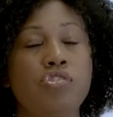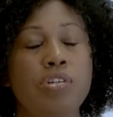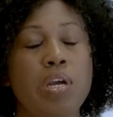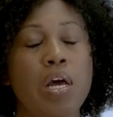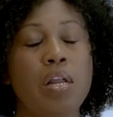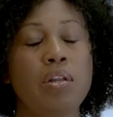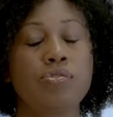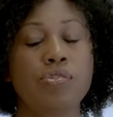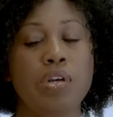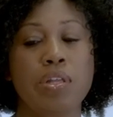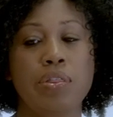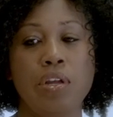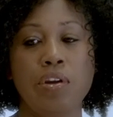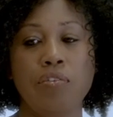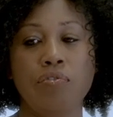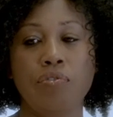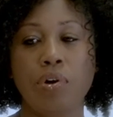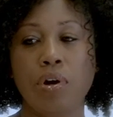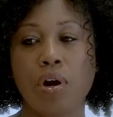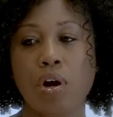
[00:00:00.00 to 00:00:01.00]
challenge, I
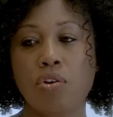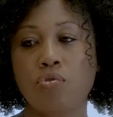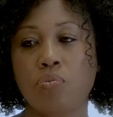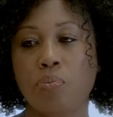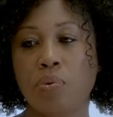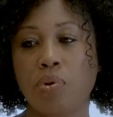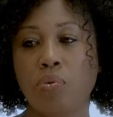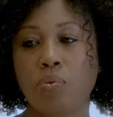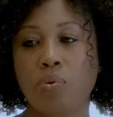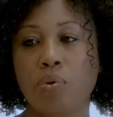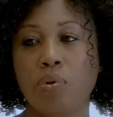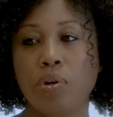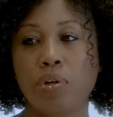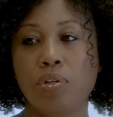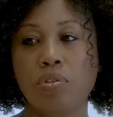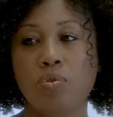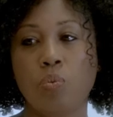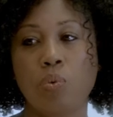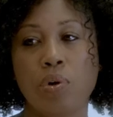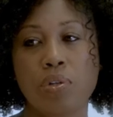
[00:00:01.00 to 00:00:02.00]
think, for an entrepreneur
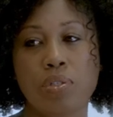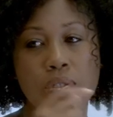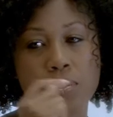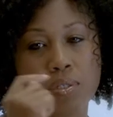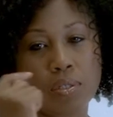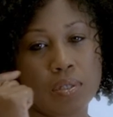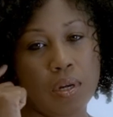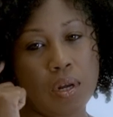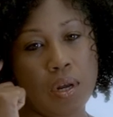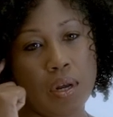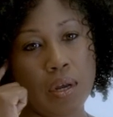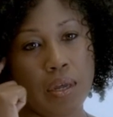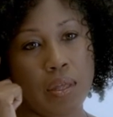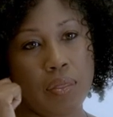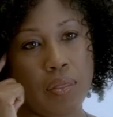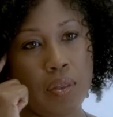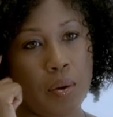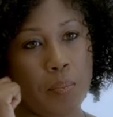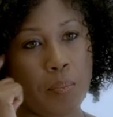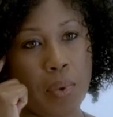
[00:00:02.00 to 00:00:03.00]
is what's uh,
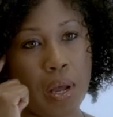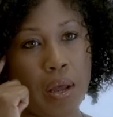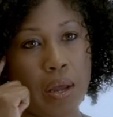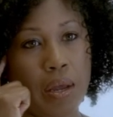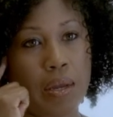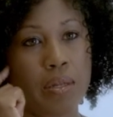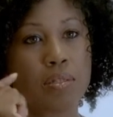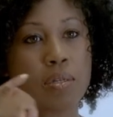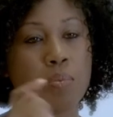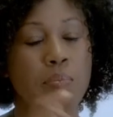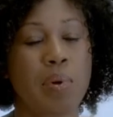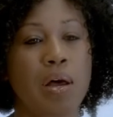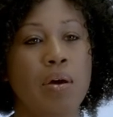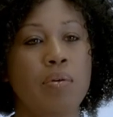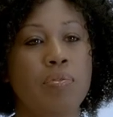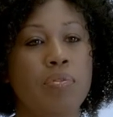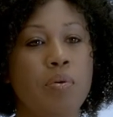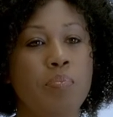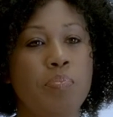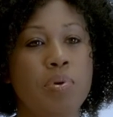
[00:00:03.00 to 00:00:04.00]
in their minds
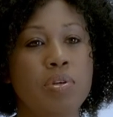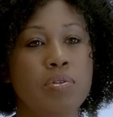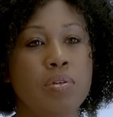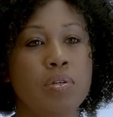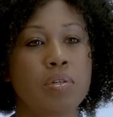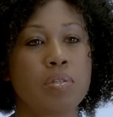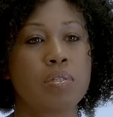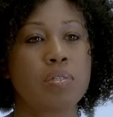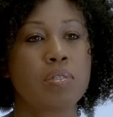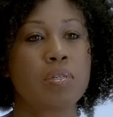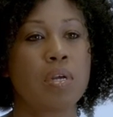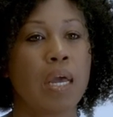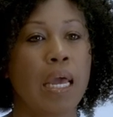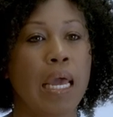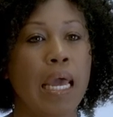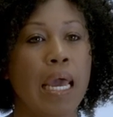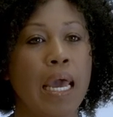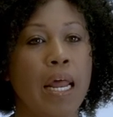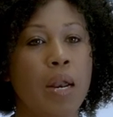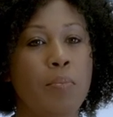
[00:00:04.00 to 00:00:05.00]
about their business
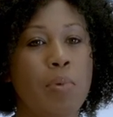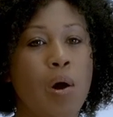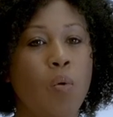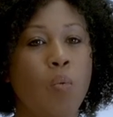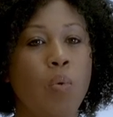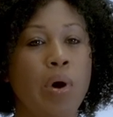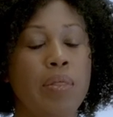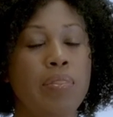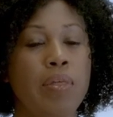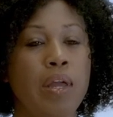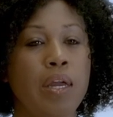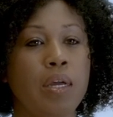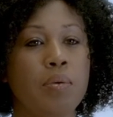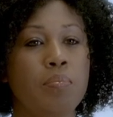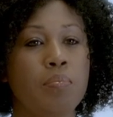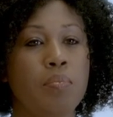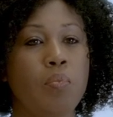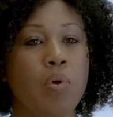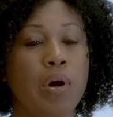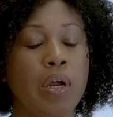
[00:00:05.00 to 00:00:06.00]
and about what they can,
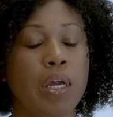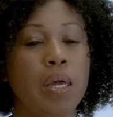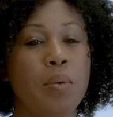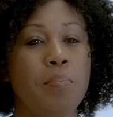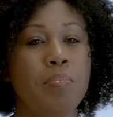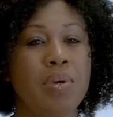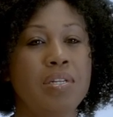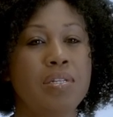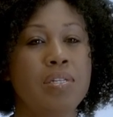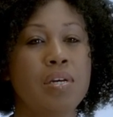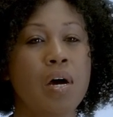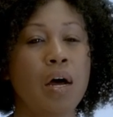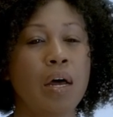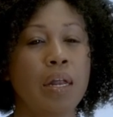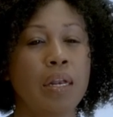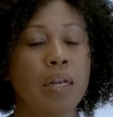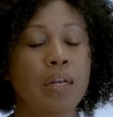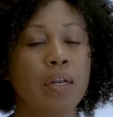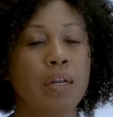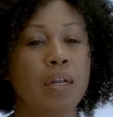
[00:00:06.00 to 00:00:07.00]
what can be
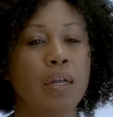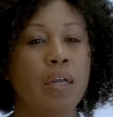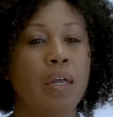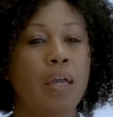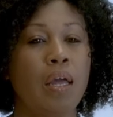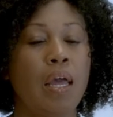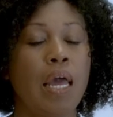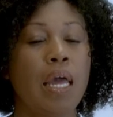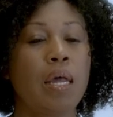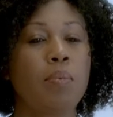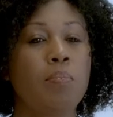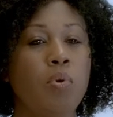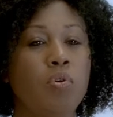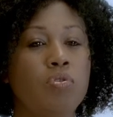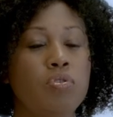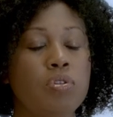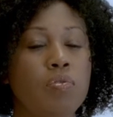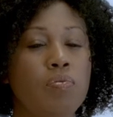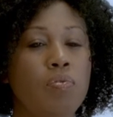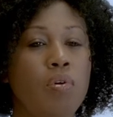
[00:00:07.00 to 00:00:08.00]
done, and
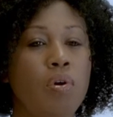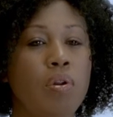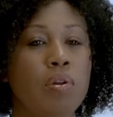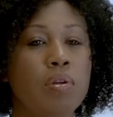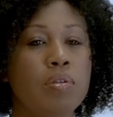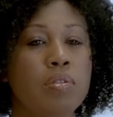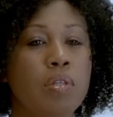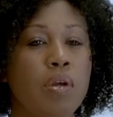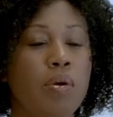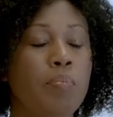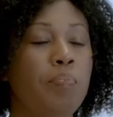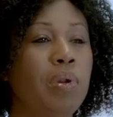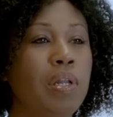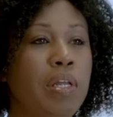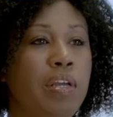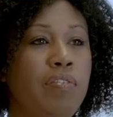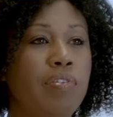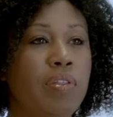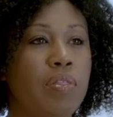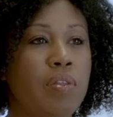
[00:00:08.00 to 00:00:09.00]
most of all is their
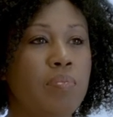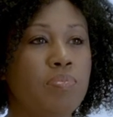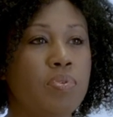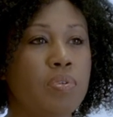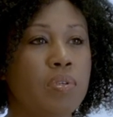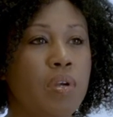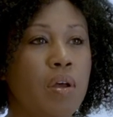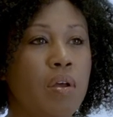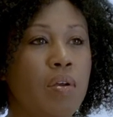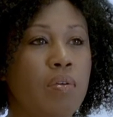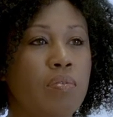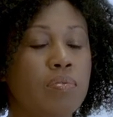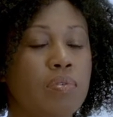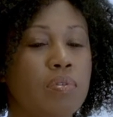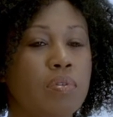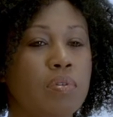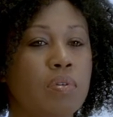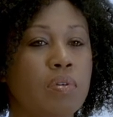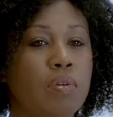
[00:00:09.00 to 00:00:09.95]
belief in themselves.